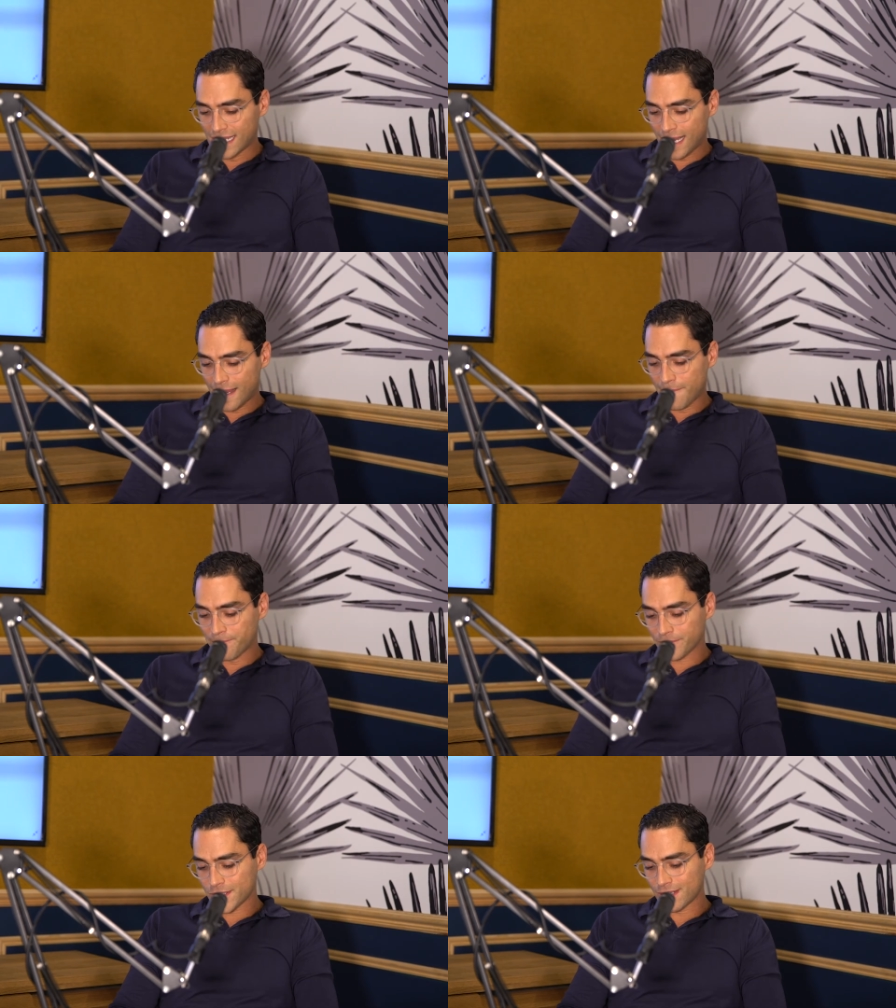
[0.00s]

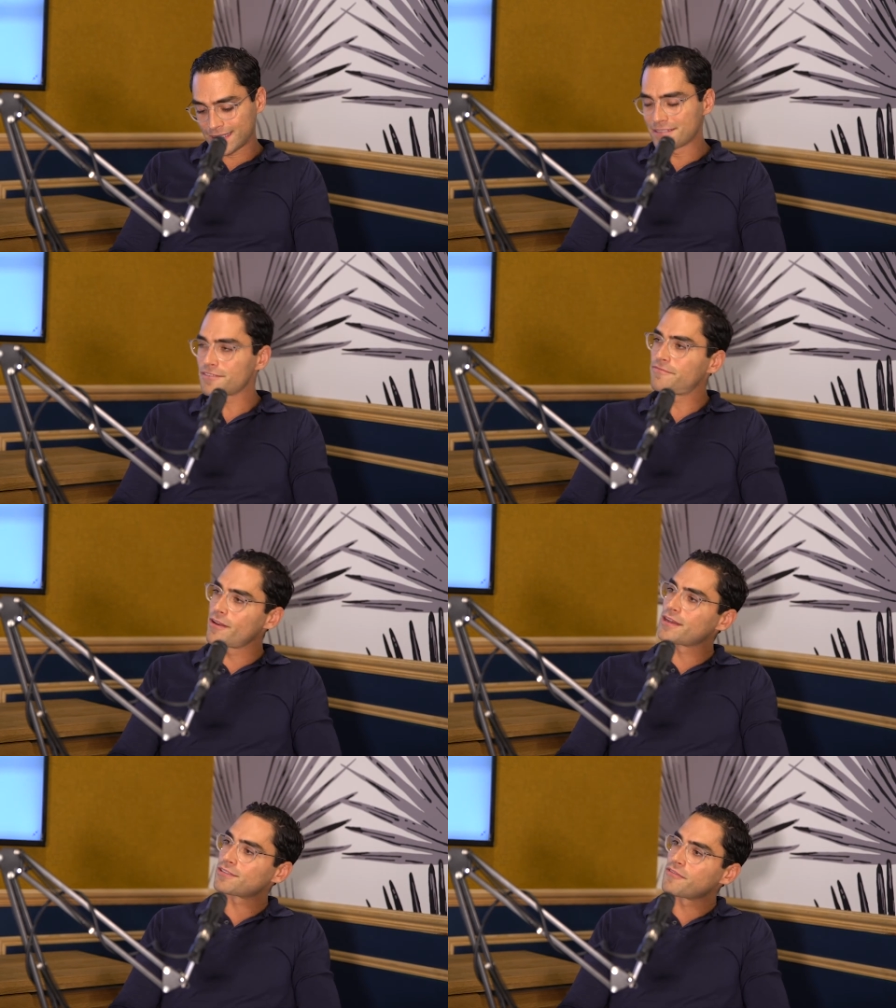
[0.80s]
Um, so I tend to
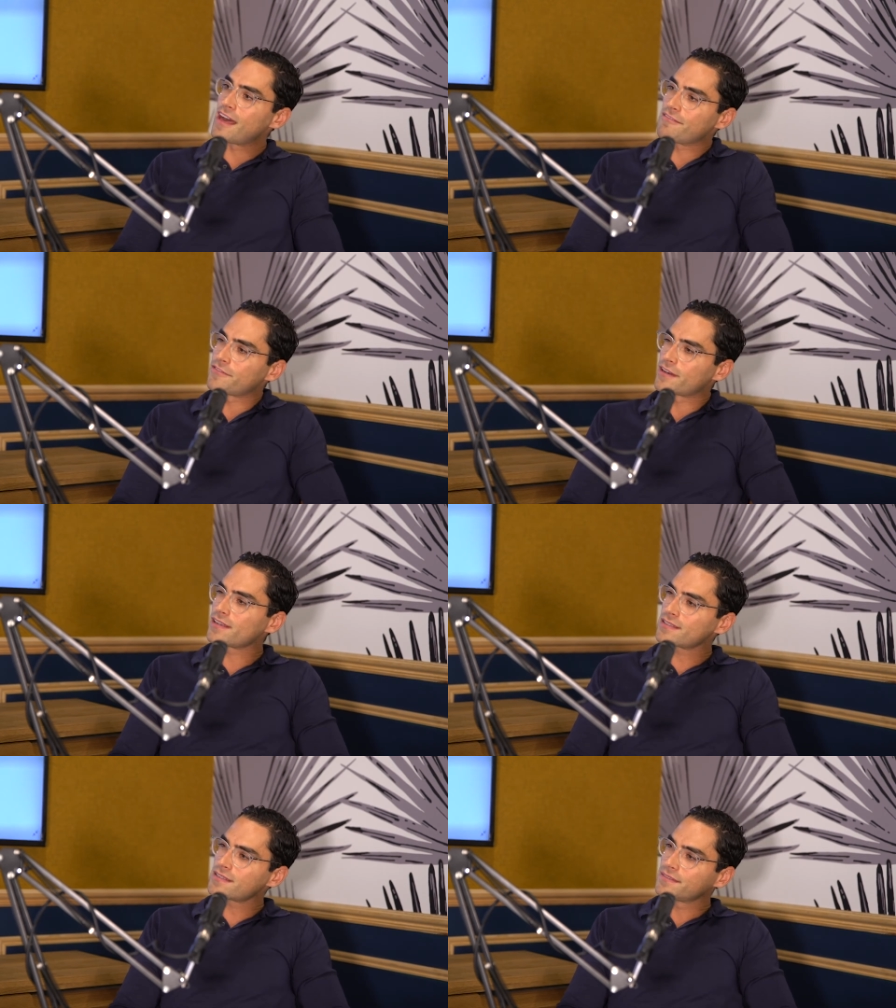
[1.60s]
focus on that
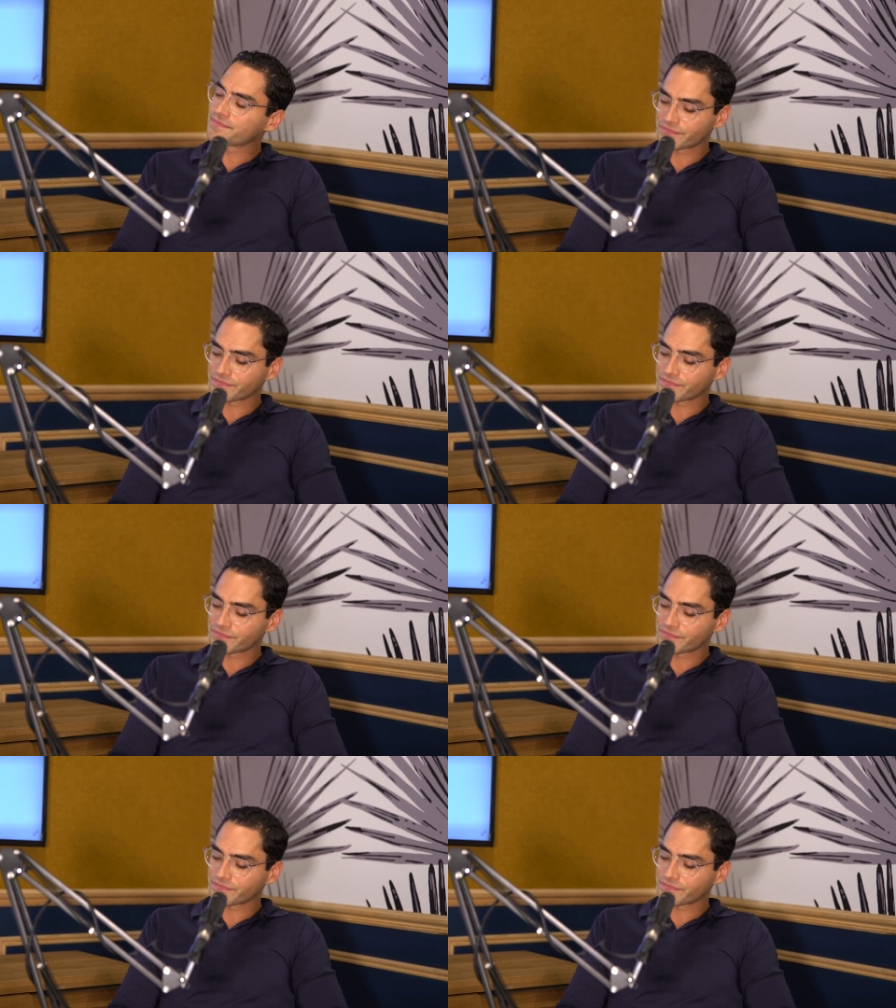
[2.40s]
first.